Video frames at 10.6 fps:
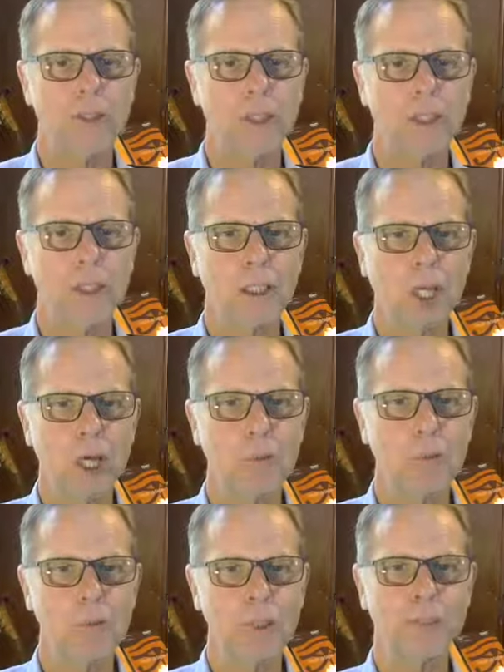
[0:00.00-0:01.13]

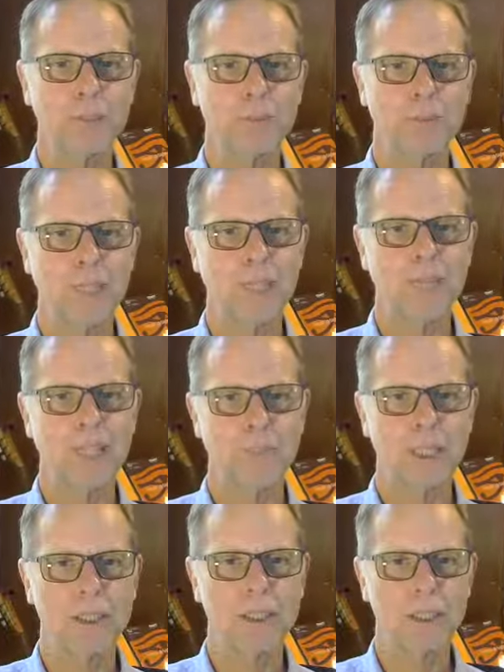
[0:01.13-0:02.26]
global wisdom, if that
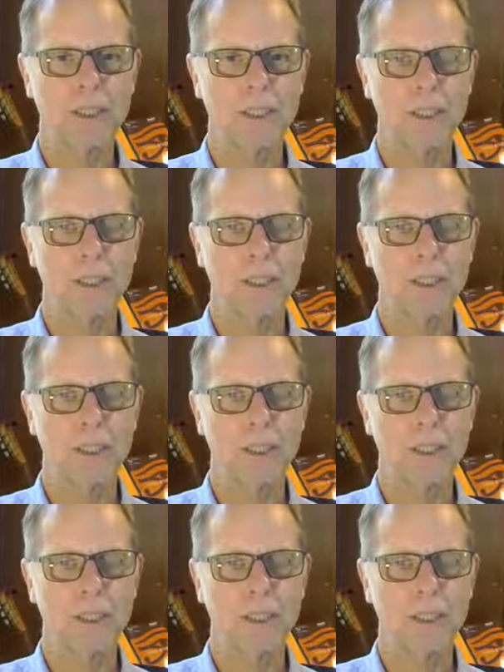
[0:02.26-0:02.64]
makes sense.